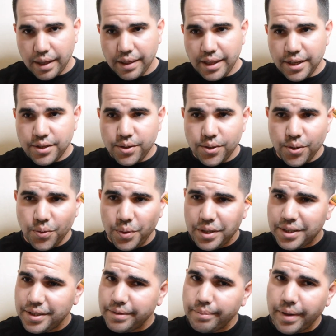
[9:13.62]
these 2,
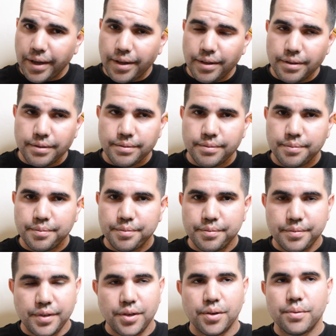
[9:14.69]
which smell,
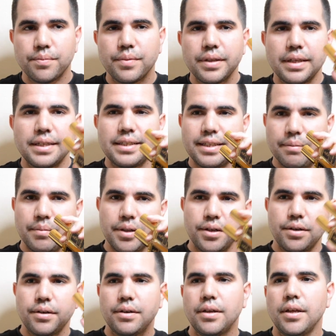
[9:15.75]
you know,
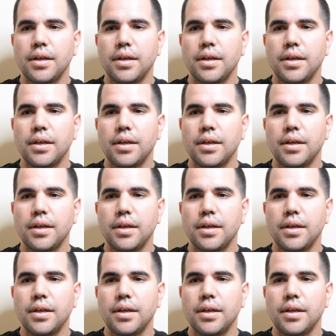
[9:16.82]
similar,